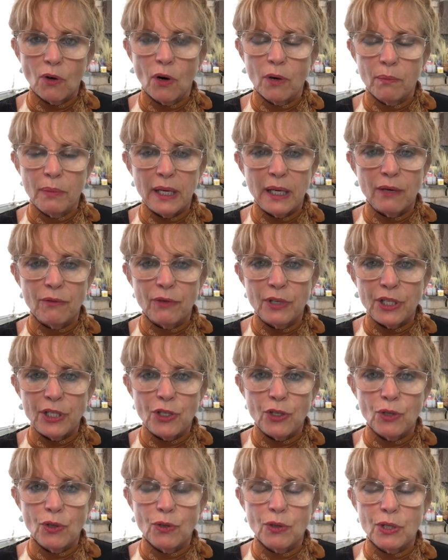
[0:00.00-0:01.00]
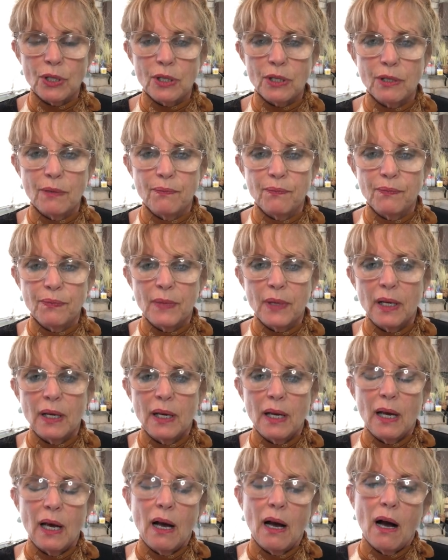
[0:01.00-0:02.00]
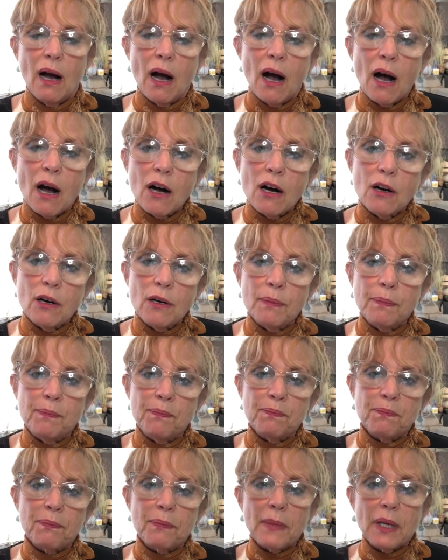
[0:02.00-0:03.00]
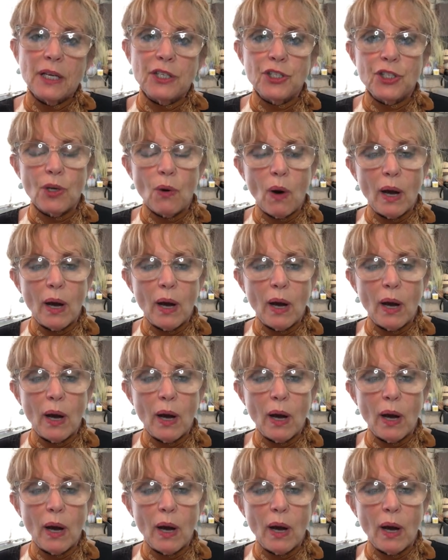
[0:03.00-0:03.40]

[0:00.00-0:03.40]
are being reduced. So